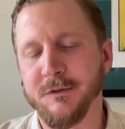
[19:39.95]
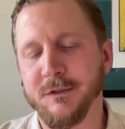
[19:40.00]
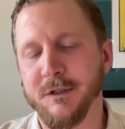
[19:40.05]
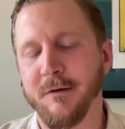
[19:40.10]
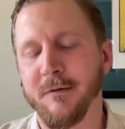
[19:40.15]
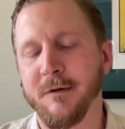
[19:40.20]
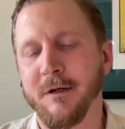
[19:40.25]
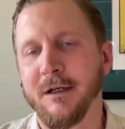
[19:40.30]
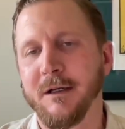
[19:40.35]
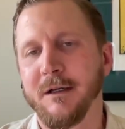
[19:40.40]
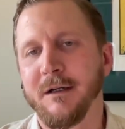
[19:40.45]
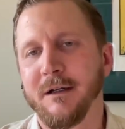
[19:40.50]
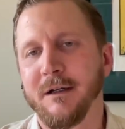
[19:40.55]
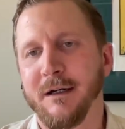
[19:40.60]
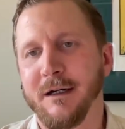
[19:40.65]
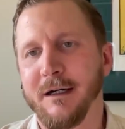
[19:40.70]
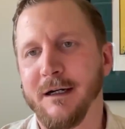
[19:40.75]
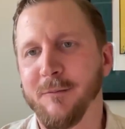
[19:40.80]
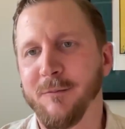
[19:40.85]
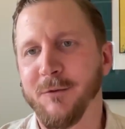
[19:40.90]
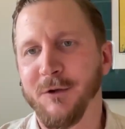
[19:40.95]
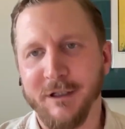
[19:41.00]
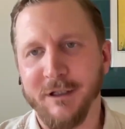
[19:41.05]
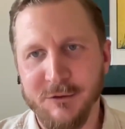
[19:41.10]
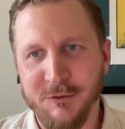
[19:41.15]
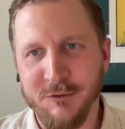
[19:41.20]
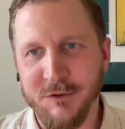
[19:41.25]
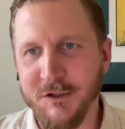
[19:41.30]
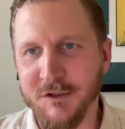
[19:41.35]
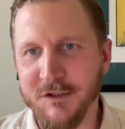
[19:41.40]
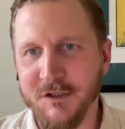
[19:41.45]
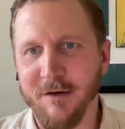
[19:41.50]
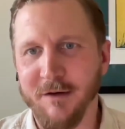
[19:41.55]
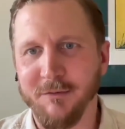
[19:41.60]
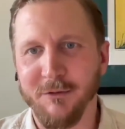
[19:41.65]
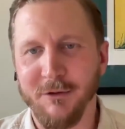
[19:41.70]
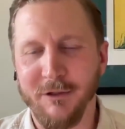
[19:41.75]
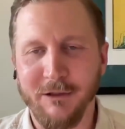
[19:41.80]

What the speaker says: So, really interesting stuff,